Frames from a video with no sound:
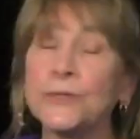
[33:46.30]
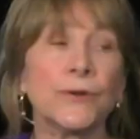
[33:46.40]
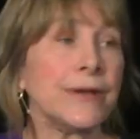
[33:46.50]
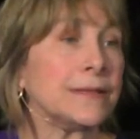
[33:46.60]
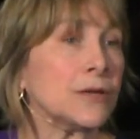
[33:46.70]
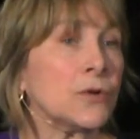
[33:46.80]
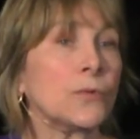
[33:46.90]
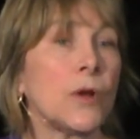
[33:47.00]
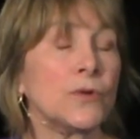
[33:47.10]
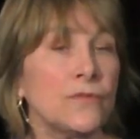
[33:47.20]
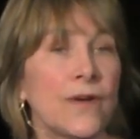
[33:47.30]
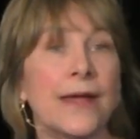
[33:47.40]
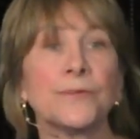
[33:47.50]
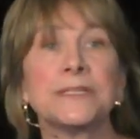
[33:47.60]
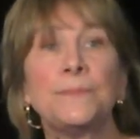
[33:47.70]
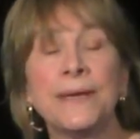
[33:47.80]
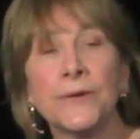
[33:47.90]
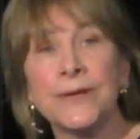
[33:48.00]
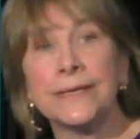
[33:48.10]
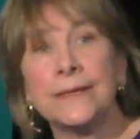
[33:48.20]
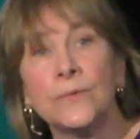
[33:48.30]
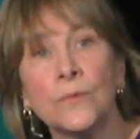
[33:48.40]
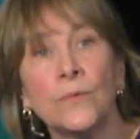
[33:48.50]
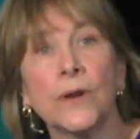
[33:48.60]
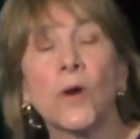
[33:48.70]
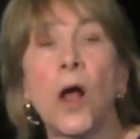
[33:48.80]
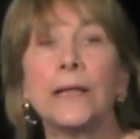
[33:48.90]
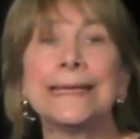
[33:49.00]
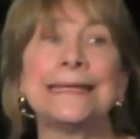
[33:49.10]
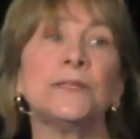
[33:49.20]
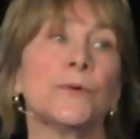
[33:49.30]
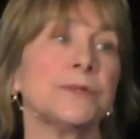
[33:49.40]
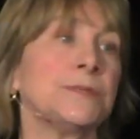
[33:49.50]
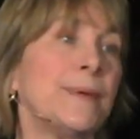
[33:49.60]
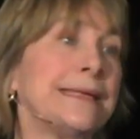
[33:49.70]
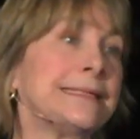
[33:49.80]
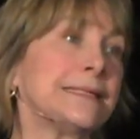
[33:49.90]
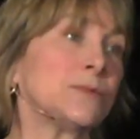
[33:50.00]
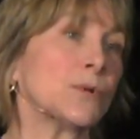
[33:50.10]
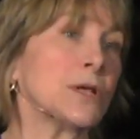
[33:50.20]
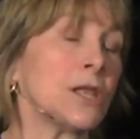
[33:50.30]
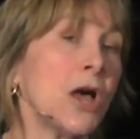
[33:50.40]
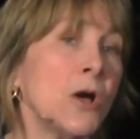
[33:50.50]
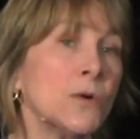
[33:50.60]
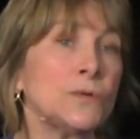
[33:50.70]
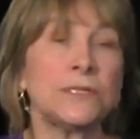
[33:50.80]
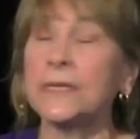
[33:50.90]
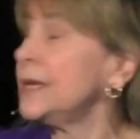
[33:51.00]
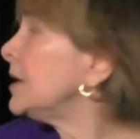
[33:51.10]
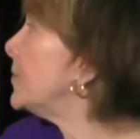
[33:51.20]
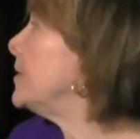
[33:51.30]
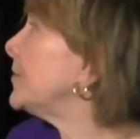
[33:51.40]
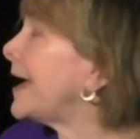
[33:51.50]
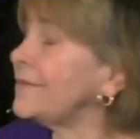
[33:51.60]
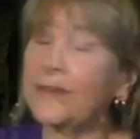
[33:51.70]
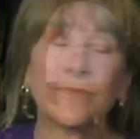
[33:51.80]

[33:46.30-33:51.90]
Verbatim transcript: during the coronavirus period, where all indoor spaces were closed, we were having